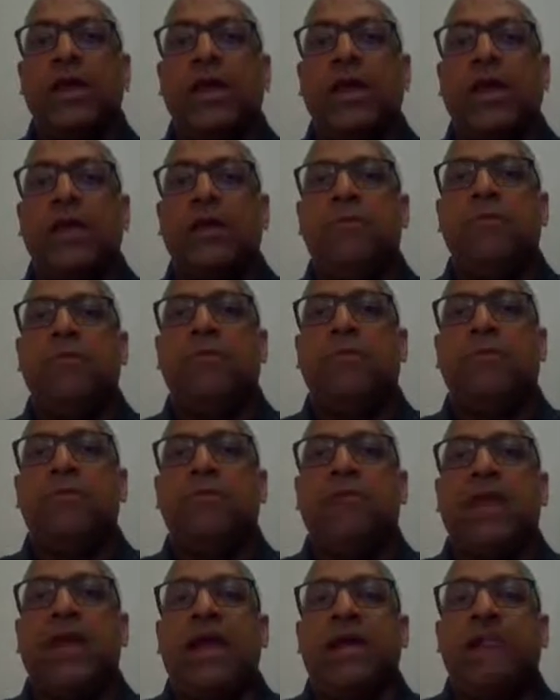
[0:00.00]
And when
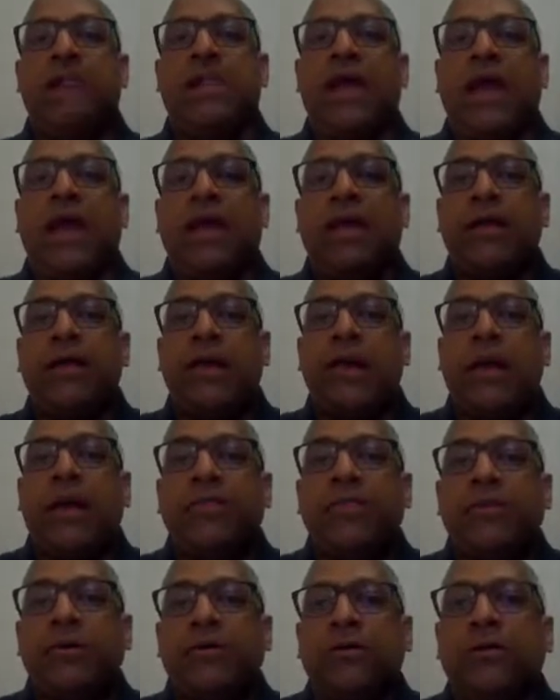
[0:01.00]
we have an
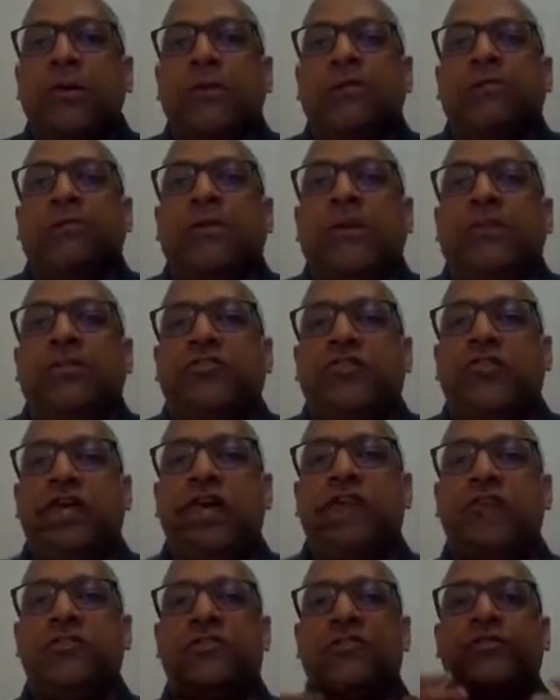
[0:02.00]
ethical explanation,
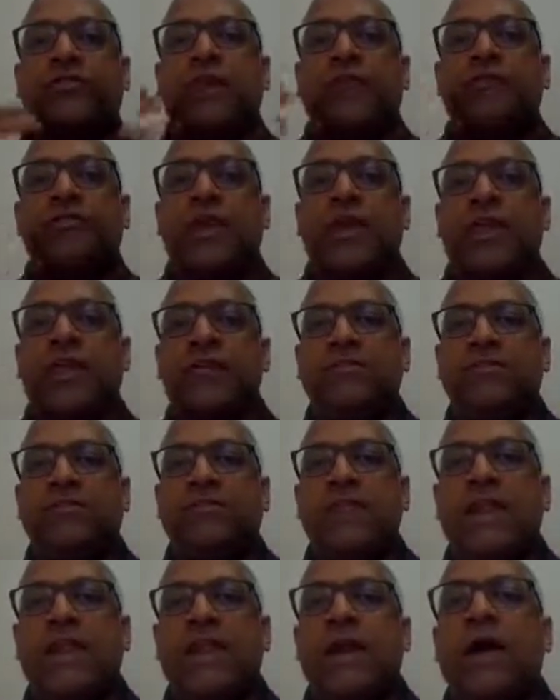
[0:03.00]
it's from the
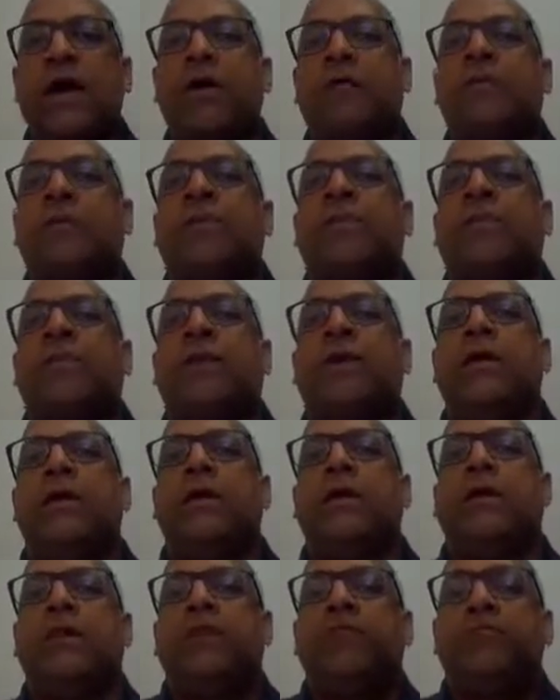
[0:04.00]
inside out.
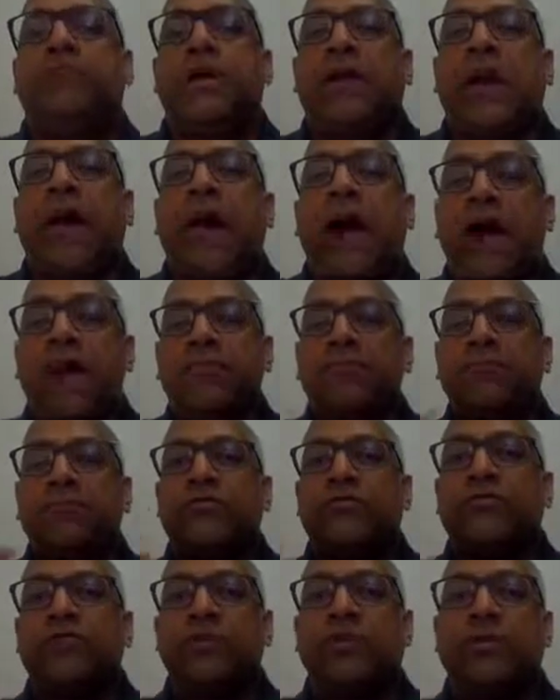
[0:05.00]
It's because
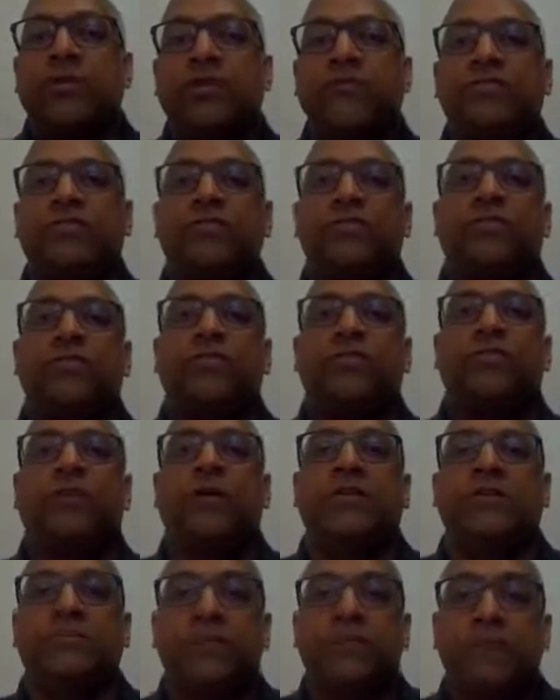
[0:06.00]
of choice and
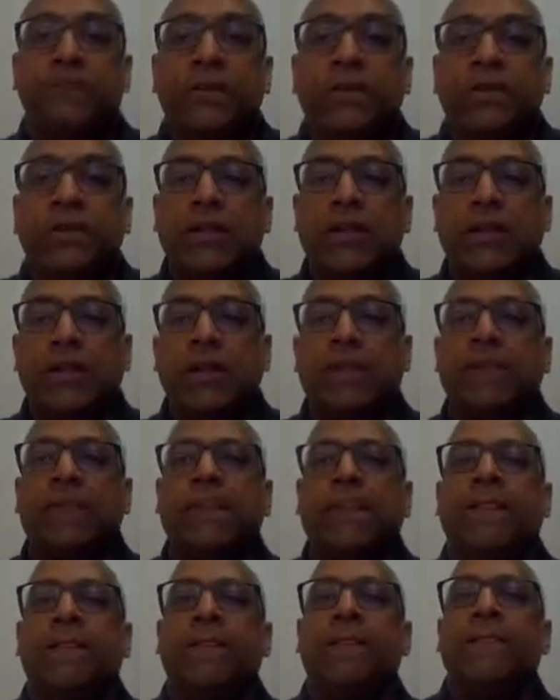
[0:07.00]
responsibility
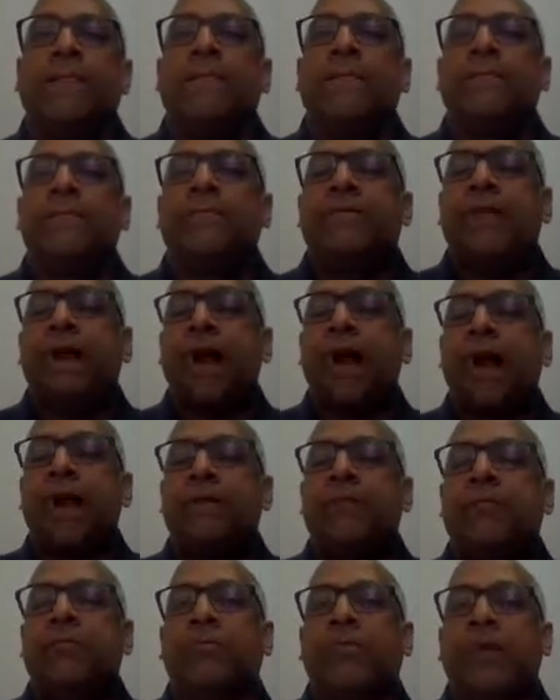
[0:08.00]
that
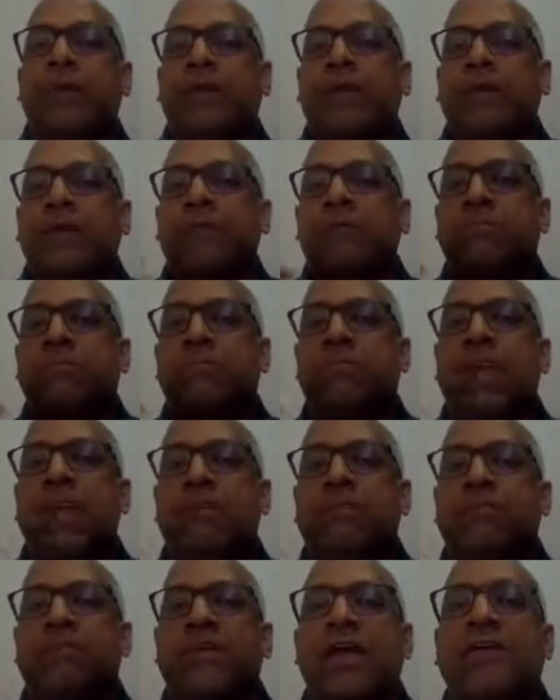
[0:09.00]
we can
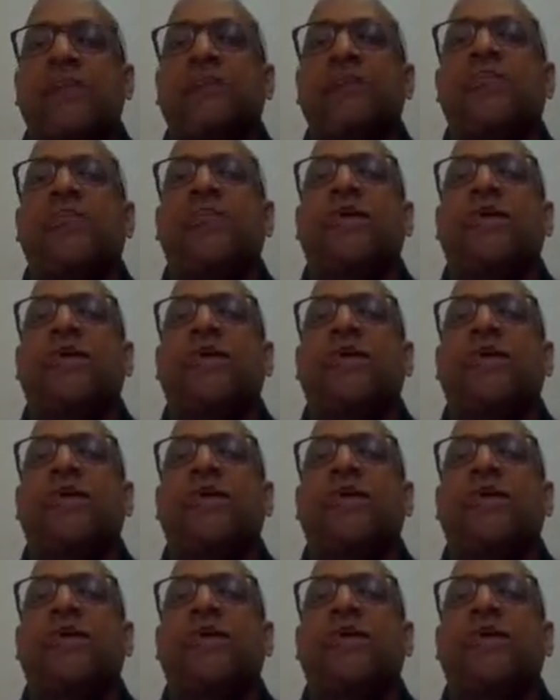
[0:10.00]
make sense of